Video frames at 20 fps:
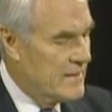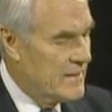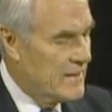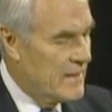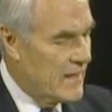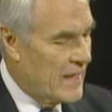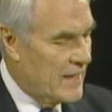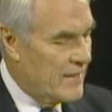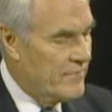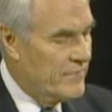
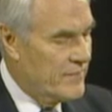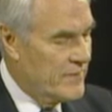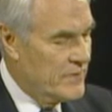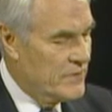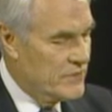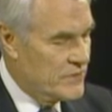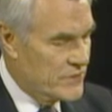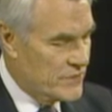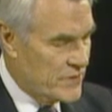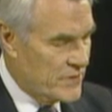I
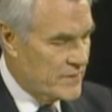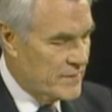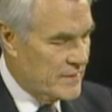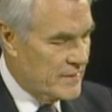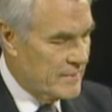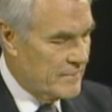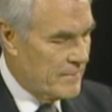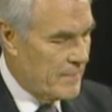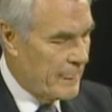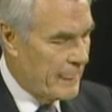feel
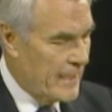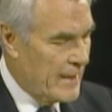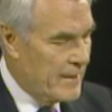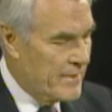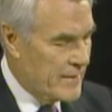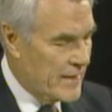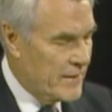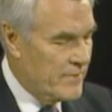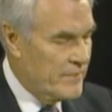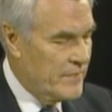certain
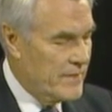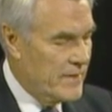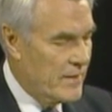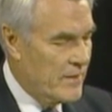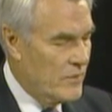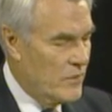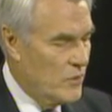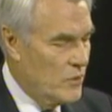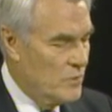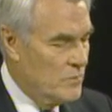that if in
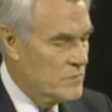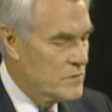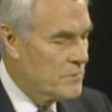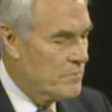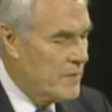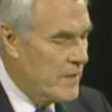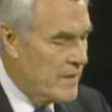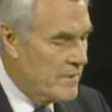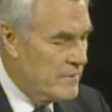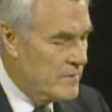our homes
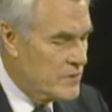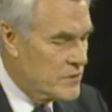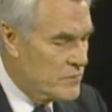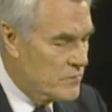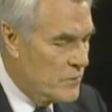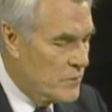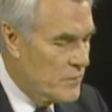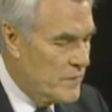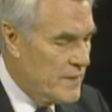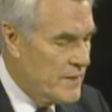parents
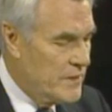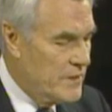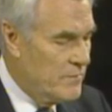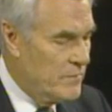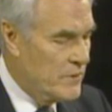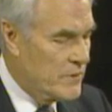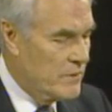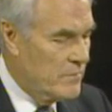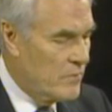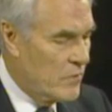will read the
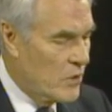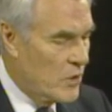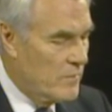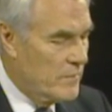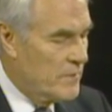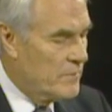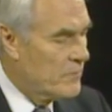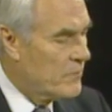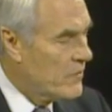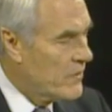Book of
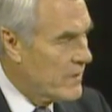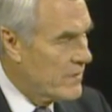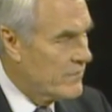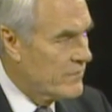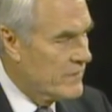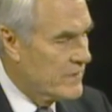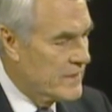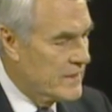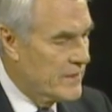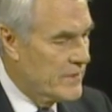Mormon
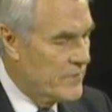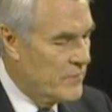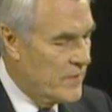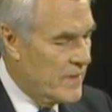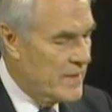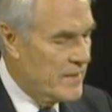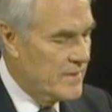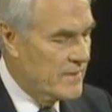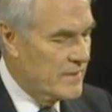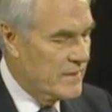prayerfully and
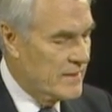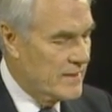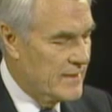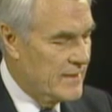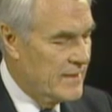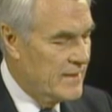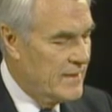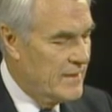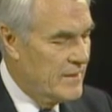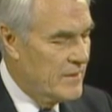regularly,
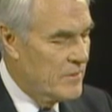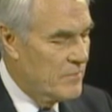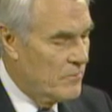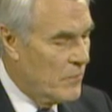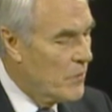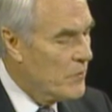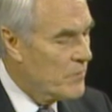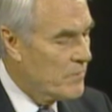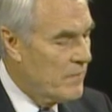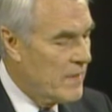
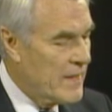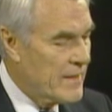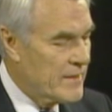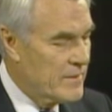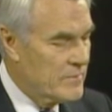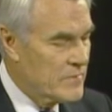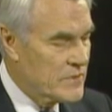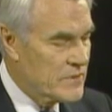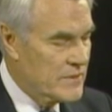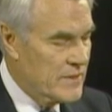both by
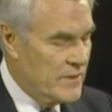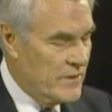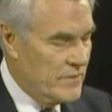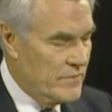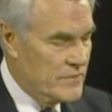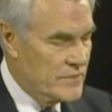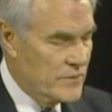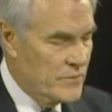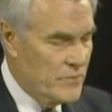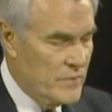
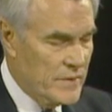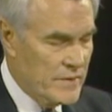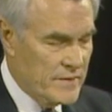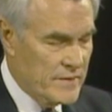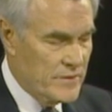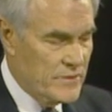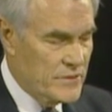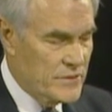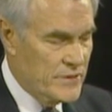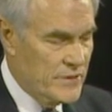themselves and with
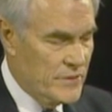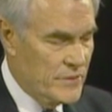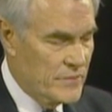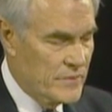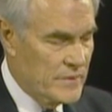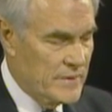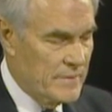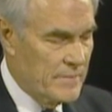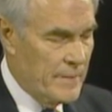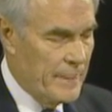their
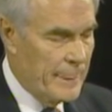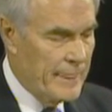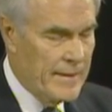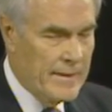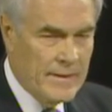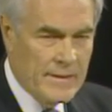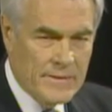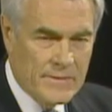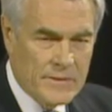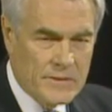children,
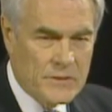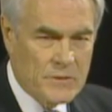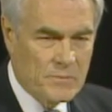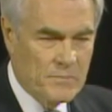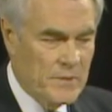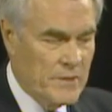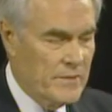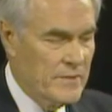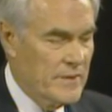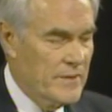the
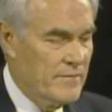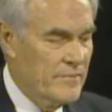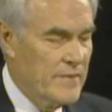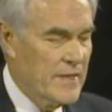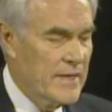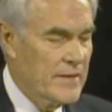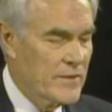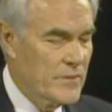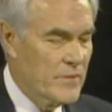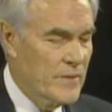spirit of
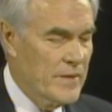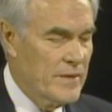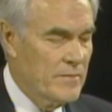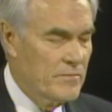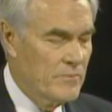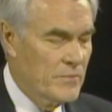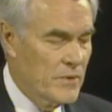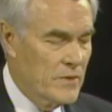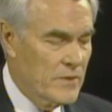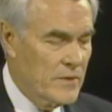that
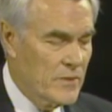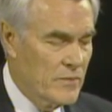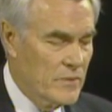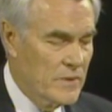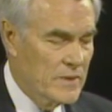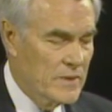great book will